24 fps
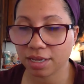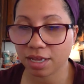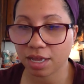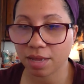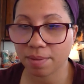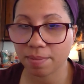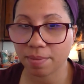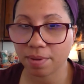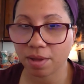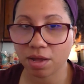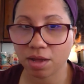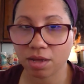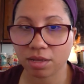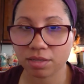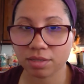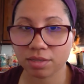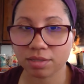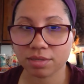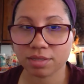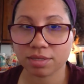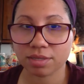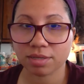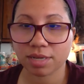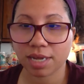come
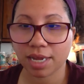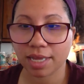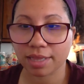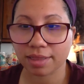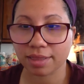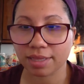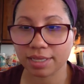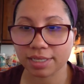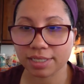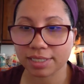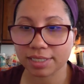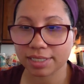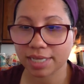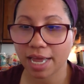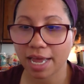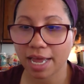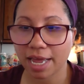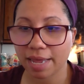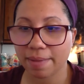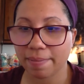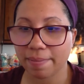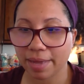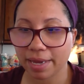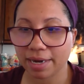on at this
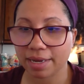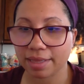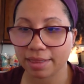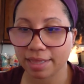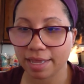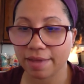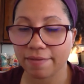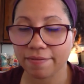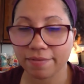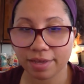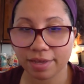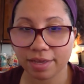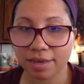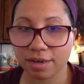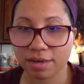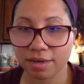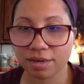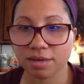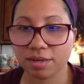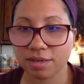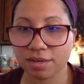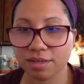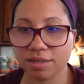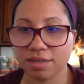time at
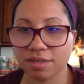11?